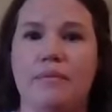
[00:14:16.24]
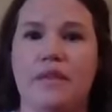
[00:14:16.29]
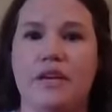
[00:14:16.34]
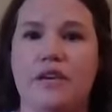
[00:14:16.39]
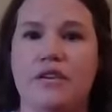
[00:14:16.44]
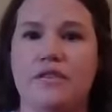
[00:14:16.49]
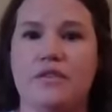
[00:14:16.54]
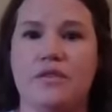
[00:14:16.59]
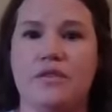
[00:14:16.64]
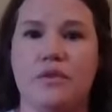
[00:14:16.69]

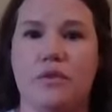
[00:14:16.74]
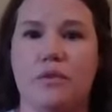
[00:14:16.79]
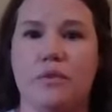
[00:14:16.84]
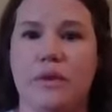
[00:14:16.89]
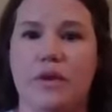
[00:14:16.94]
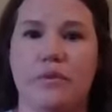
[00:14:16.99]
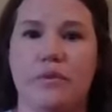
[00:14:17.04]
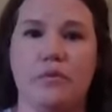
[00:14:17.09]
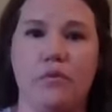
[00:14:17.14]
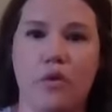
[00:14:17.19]
there's
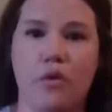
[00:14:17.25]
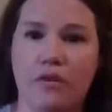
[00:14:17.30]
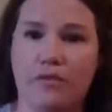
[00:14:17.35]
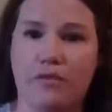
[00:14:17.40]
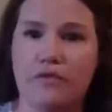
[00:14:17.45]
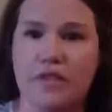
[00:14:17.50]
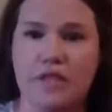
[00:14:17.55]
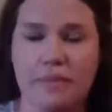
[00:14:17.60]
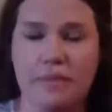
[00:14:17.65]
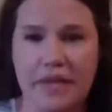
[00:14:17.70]
only one
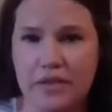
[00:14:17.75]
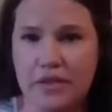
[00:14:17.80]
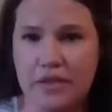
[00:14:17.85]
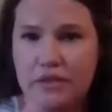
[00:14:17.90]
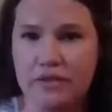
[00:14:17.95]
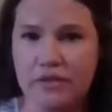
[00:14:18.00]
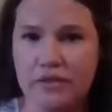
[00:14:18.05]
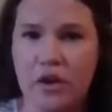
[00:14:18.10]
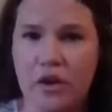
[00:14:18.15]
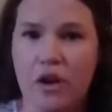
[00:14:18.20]
first place
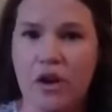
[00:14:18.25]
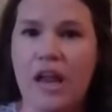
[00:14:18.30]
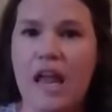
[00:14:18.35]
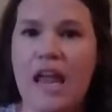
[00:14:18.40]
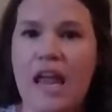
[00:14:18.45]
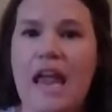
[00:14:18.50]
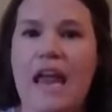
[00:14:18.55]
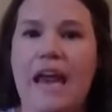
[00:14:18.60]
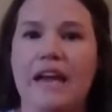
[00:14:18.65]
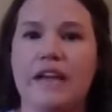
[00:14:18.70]
overall.
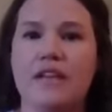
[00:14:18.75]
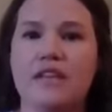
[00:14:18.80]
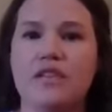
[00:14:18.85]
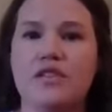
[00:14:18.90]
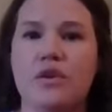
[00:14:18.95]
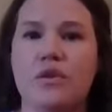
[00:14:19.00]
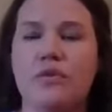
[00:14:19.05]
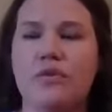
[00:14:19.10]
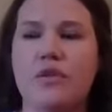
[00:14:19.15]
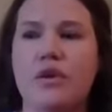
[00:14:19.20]
And
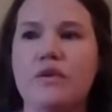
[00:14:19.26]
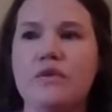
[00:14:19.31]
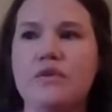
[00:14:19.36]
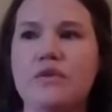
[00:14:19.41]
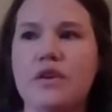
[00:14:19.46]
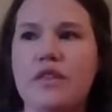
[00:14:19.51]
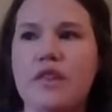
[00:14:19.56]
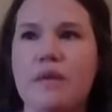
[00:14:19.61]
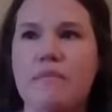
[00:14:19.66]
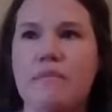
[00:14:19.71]
so
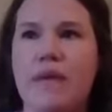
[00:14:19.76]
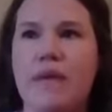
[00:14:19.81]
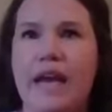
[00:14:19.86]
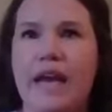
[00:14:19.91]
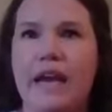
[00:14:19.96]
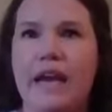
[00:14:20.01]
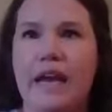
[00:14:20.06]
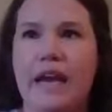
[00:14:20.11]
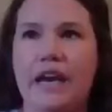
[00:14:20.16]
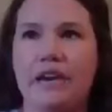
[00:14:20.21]
those are the
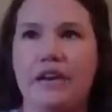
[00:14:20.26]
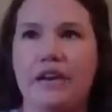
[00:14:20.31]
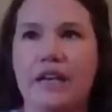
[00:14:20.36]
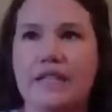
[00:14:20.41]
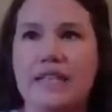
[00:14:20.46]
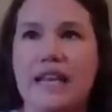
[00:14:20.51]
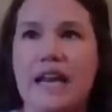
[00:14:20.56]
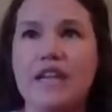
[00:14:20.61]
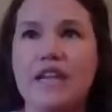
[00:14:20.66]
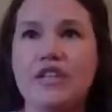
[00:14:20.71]
main
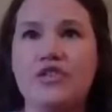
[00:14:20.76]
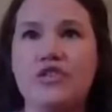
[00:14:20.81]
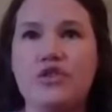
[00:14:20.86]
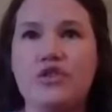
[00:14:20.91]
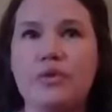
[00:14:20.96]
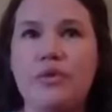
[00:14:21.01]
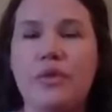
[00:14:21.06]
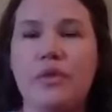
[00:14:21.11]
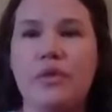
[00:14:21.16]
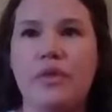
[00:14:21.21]
areas. And I
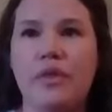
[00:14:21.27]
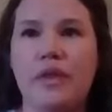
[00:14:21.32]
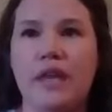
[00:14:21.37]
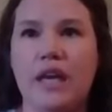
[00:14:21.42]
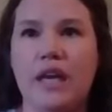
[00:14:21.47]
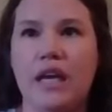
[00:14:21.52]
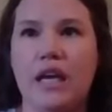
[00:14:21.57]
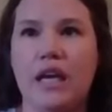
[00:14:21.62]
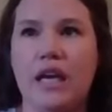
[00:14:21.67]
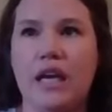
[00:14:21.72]
do
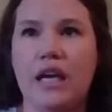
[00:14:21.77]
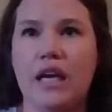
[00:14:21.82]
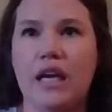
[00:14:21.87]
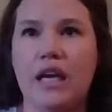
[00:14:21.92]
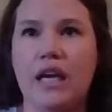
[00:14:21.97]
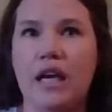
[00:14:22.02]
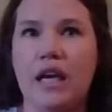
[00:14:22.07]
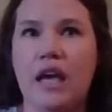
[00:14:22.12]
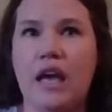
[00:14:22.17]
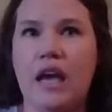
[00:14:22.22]
think
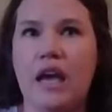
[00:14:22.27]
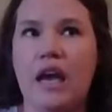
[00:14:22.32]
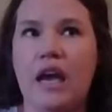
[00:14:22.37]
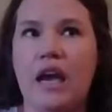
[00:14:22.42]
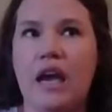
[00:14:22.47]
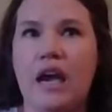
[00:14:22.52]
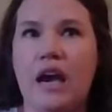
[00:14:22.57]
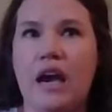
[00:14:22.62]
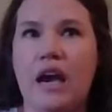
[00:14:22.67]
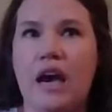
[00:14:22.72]

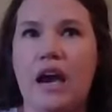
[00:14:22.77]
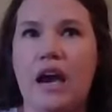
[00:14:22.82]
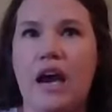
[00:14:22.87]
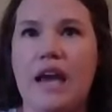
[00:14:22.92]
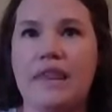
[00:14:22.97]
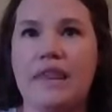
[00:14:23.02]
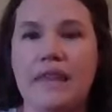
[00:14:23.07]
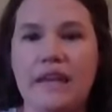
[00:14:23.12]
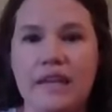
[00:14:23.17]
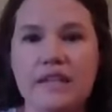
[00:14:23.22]

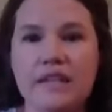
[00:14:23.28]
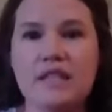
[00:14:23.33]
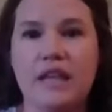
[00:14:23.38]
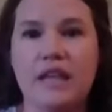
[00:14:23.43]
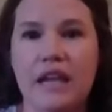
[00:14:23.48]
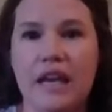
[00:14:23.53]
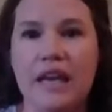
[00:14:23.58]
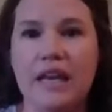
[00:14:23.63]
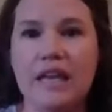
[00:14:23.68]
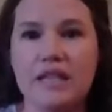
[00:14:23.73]
I think it
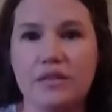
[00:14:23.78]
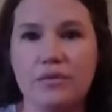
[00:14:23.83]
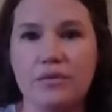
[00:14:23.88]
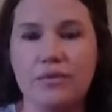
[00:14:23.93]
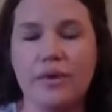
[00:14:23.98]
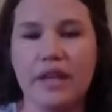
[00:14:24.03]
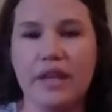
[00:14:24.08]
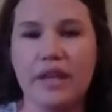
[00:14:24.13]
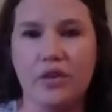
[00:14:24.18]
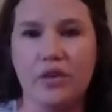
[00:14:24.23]
is a
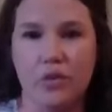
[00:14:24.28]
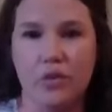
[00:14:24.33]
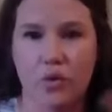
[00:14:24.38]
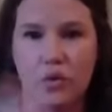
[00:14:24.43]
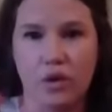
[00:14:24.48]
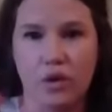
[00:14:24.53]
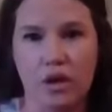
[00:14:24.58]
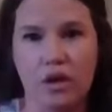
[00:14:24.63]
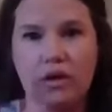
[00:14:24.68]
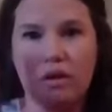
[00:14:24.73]
really
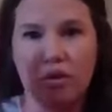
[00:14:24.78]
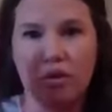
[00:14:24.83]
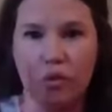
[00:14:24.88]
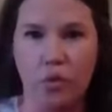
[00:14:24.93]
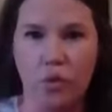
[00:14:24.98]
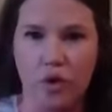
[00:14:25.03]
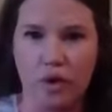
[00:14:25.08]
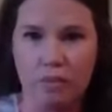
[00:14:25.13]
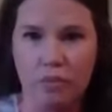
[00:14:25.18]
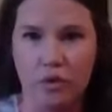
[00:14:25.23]

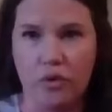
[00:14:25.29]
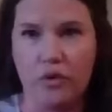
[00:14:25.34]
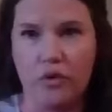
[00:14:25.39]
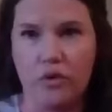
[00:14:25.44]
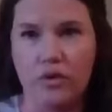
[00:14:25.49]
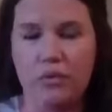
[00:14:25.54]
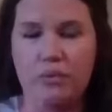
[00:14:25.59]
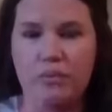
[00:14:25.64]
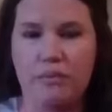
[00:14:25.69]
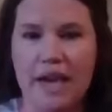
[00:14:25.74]

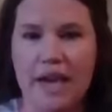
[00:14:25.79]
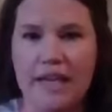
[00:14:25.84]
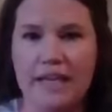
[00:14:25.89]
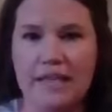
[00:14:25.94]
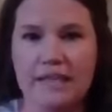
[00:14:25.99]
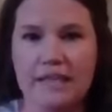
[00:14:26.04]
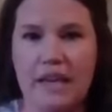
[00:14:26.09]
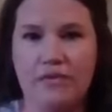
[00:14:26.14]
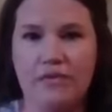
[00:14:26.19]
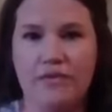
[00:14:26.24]
normal
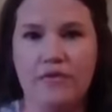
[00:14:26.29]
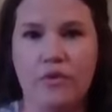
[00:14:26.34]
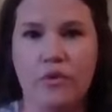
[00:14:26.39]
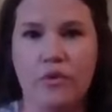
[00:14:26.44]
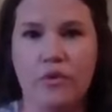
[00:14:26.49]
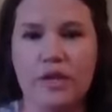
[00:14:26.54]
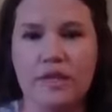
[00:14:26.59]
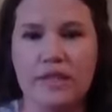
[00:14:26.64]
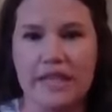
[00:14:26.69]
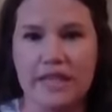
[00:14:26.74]
mindset
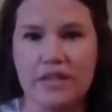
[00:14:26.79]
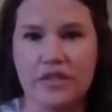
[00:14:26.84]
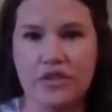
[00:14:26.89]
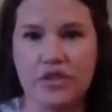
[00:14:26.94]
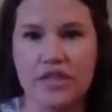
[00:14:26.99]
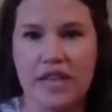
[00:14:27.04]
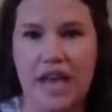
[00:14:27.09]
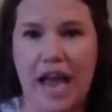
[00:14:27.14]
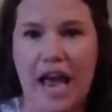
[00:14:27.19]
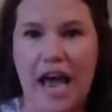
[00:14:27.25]
for
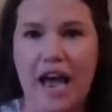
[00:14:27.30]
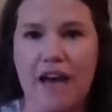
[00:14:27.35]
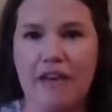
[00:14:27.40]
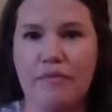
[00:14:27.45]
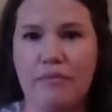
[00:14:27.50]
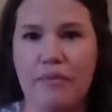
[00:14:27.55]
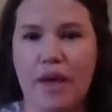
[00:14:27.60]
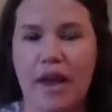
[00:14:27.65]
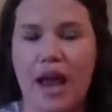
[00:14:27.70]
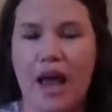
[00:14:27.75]
dancers to
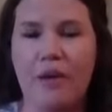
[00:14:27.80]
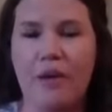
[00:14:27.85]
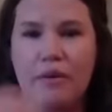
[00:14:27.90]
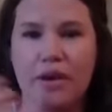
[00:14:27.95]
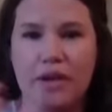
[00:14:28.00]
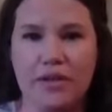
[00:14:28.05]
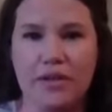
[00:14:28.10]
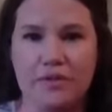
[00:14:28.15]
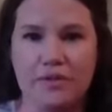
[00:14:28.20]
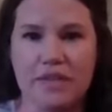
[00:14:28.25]
have, but I
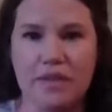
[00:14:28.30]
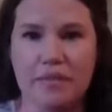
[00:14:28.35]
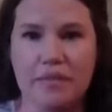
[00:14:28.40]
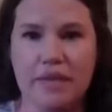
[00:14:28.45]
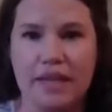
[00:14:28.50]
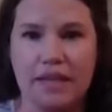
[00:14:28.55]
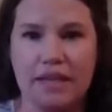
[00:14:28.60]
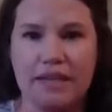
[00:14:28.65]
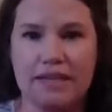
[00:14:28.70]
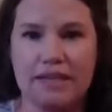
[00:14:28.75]
want to do
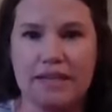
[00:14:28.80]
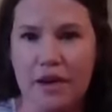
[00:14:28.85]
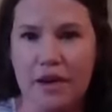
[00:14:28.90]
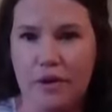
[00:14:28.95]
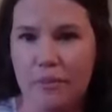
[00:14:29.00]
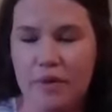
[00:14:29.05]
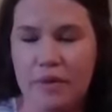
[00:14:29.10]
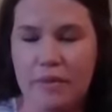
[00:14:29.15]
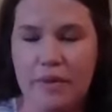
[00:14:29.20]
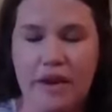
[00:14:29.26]
something to
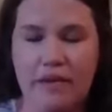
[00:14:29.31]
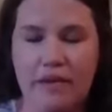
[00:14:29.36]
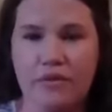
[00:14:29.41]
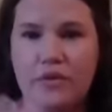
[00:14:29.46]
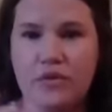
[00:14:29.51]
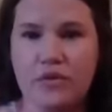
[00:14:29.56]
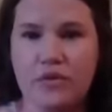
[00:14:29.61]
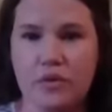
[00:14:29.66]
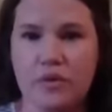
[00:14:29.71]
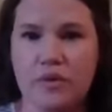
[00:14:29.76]
help them have
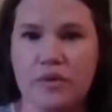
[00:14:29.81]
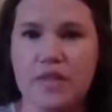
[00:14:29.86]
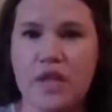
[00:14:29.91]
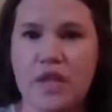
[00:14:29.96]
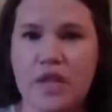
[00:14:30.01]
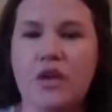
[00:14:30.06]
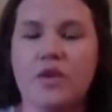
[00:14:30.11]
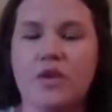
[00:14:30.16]
the tools